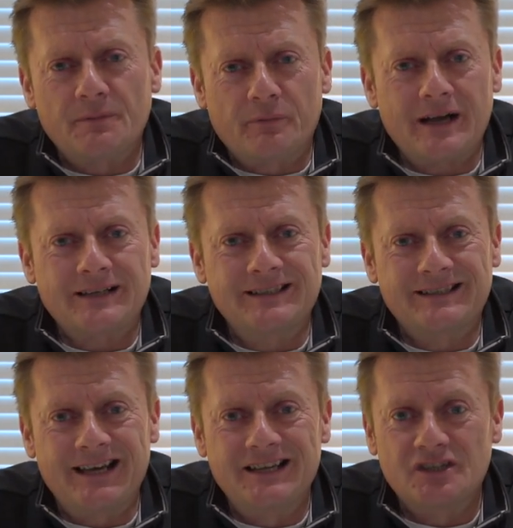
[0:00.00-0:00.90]
the practice
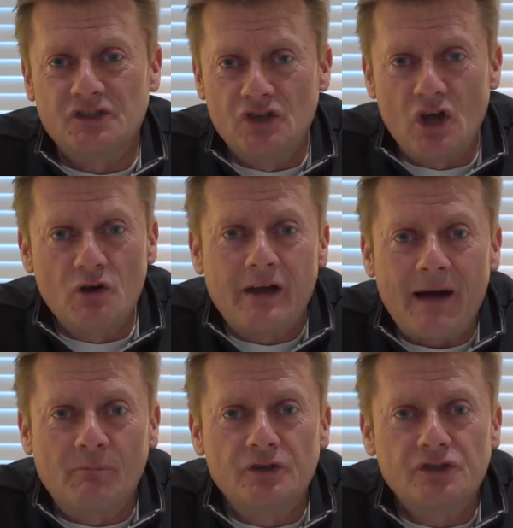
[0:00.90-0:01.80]
days, no
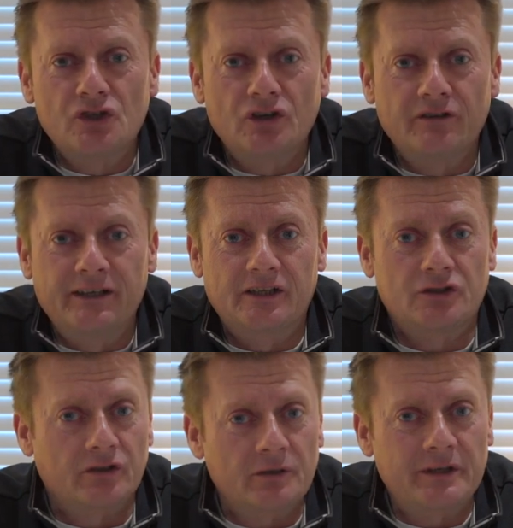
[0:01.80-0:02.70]
cameras during
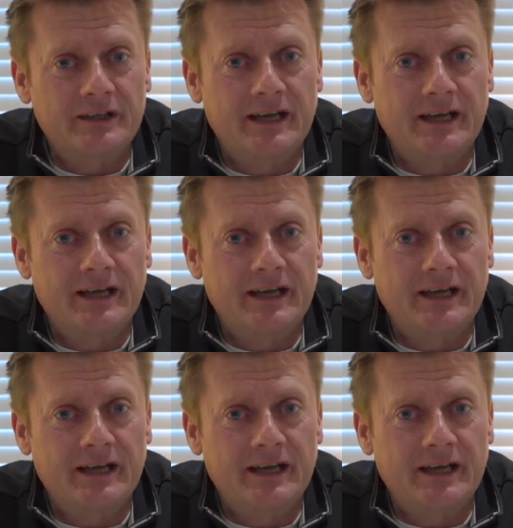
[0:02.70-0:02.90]
tournament